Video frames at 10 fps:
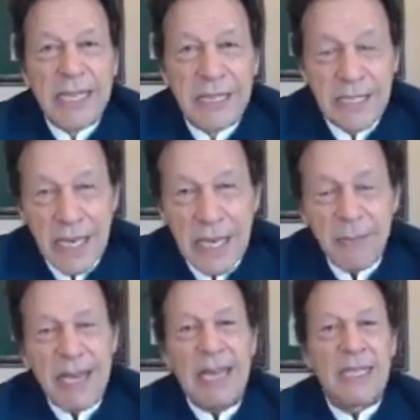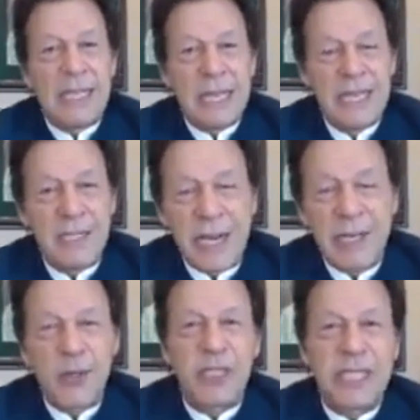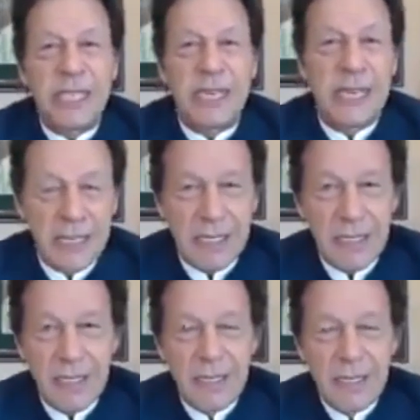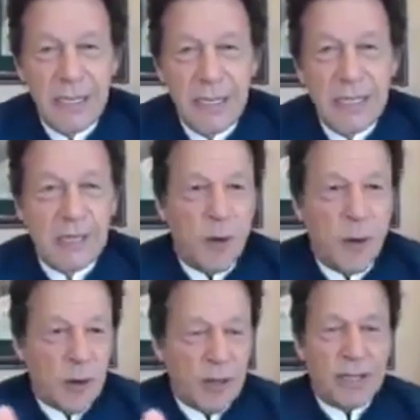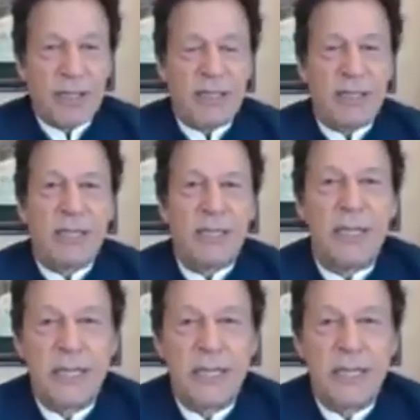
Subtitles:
Islam, and then try to de-link all this.